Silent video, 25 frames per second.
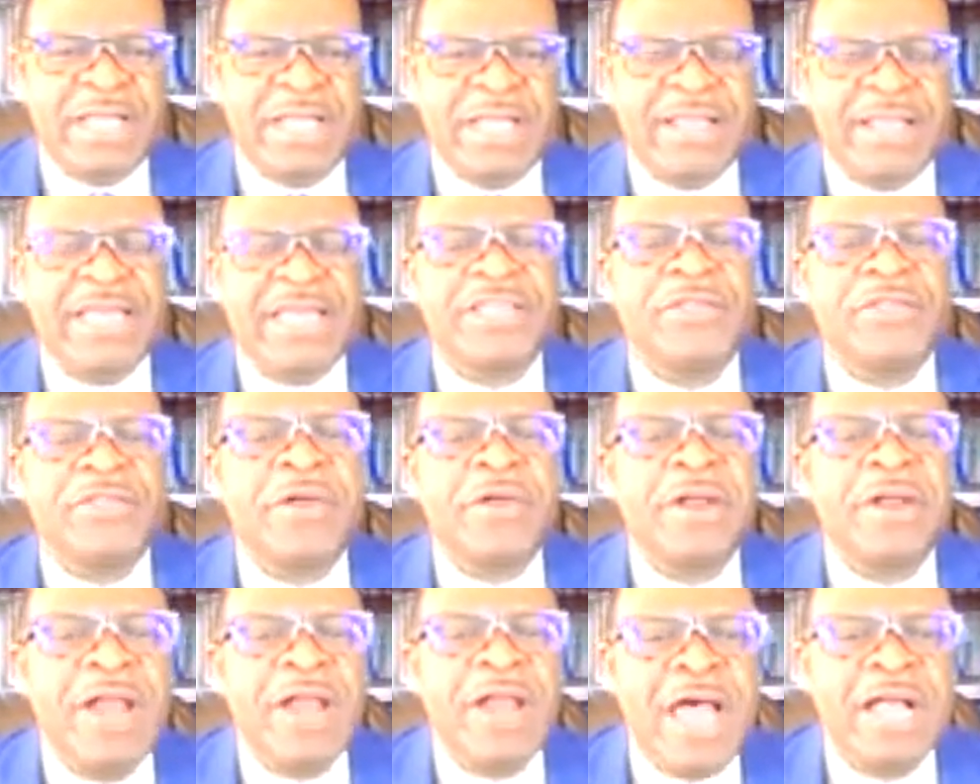that you're
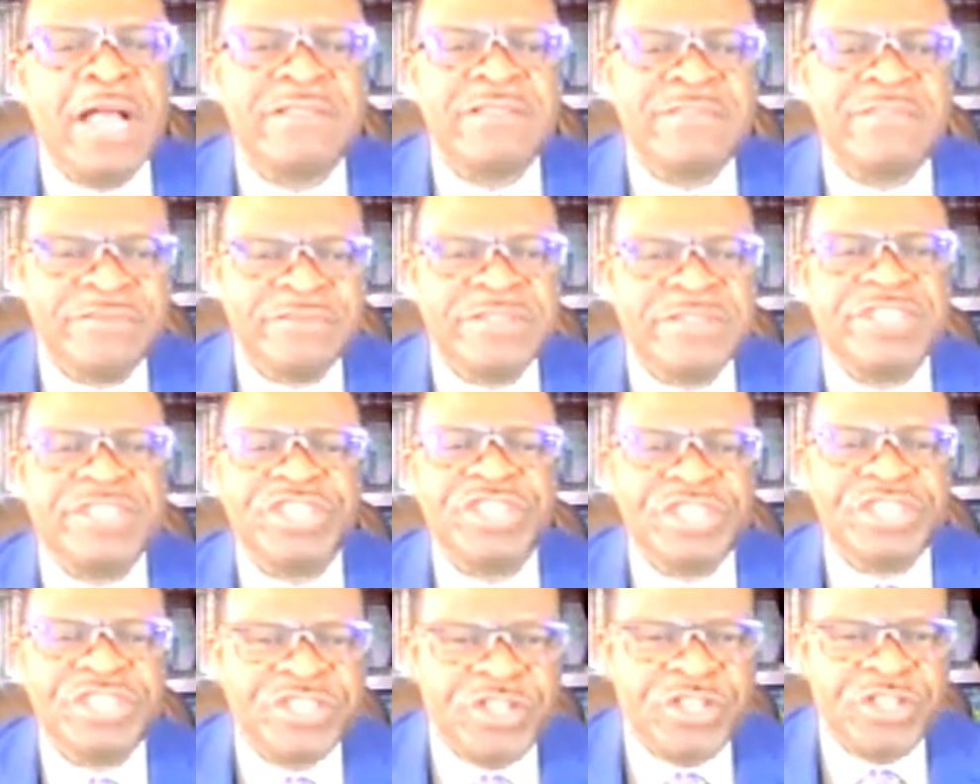not
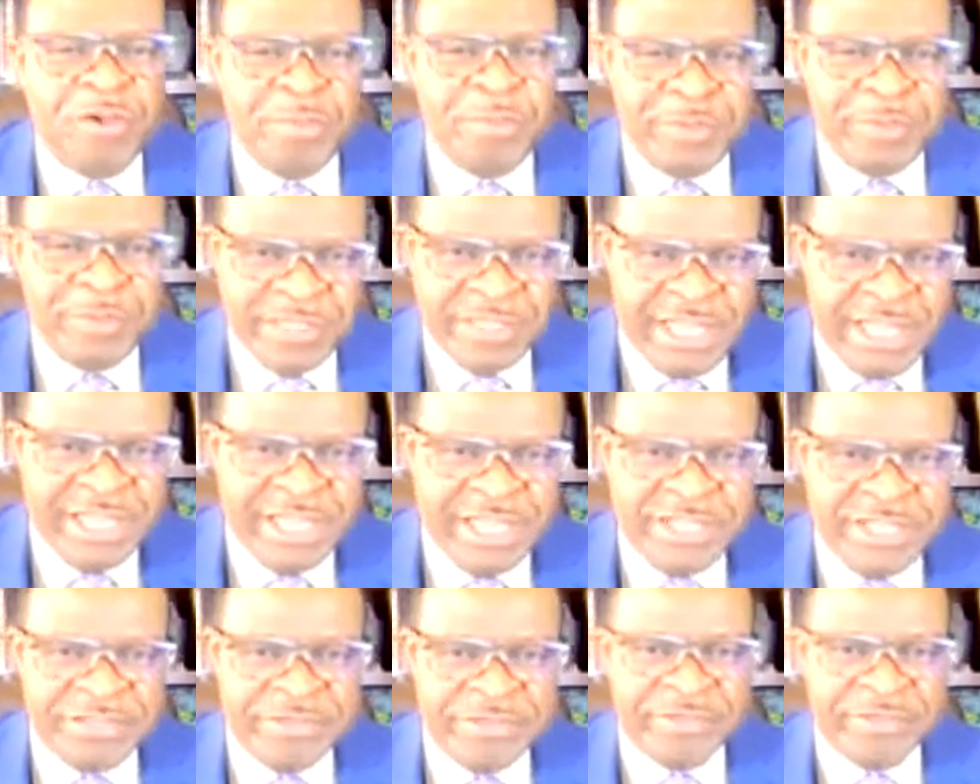reaching your potential?